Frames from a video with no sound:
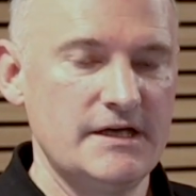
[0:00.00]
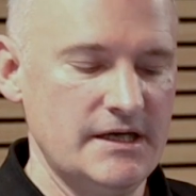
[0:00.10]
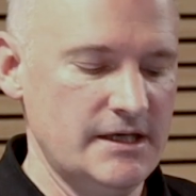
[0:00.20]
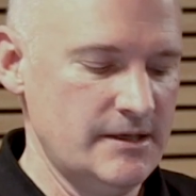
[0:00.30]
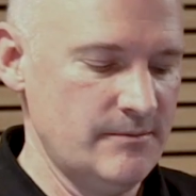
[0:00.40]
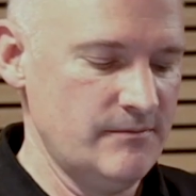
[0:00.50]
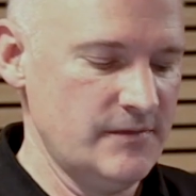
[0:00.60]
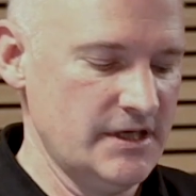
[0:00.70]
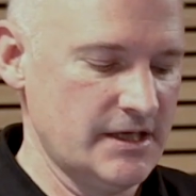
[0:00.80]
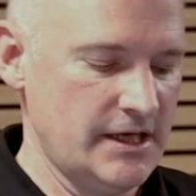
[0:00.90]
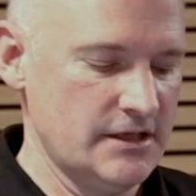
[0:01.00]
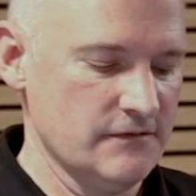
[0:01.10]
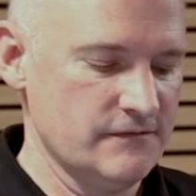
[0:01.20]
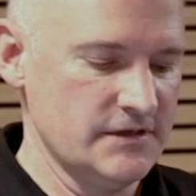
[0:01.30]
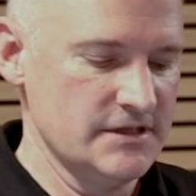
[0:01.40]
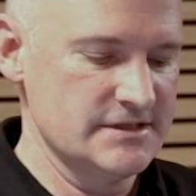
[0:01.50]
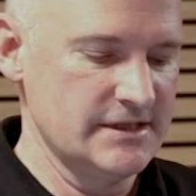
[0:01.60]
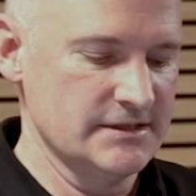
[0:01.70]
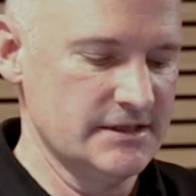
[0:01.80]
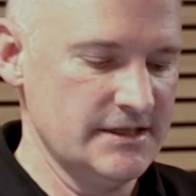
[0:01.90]
a kind of
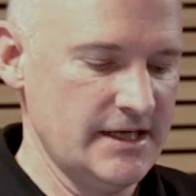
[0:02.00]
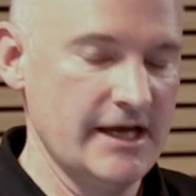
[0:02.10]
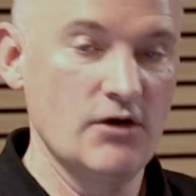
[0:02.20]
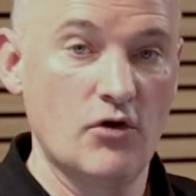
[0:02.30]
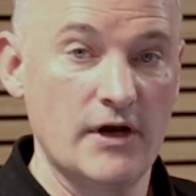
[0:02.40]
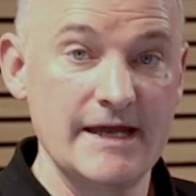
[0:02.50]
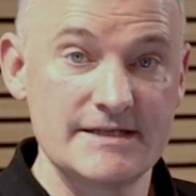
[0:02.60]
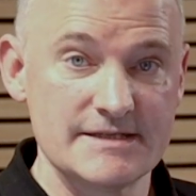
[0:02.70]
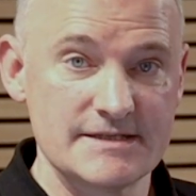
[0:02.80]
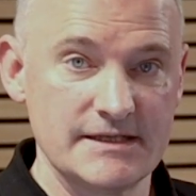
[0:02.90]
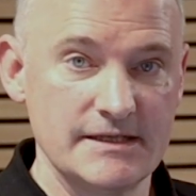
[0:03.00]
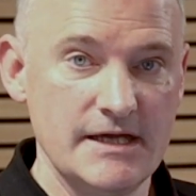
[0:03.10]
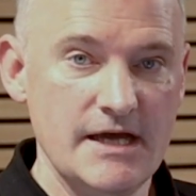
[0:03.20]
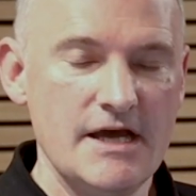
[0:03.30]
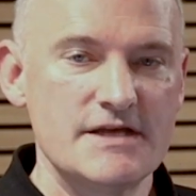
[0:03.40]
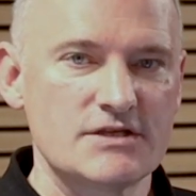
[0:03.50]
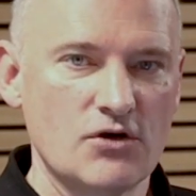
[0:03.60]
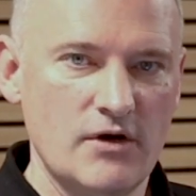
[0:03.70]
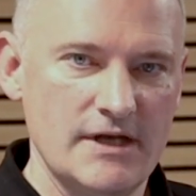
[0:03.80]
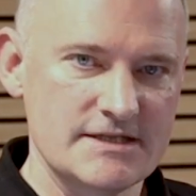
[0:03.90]
signal delay or latency.
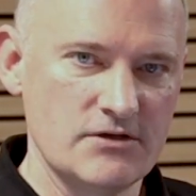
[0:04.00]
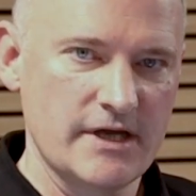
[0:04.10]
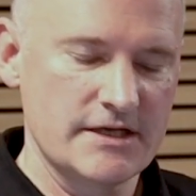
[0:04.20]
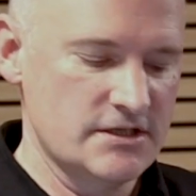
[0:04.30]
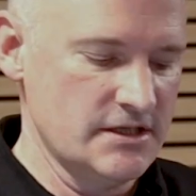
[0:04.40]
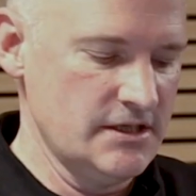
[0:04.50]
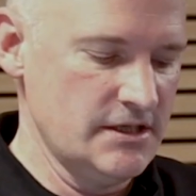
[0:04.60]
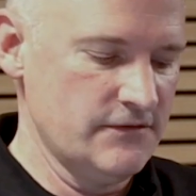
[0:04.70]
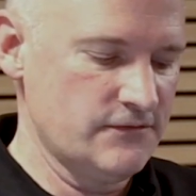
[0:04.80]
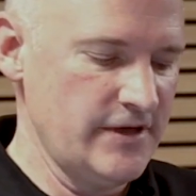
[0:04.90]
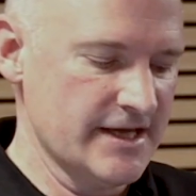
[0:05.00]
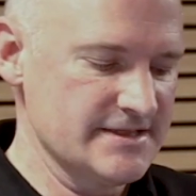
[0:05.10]
So let's look at 3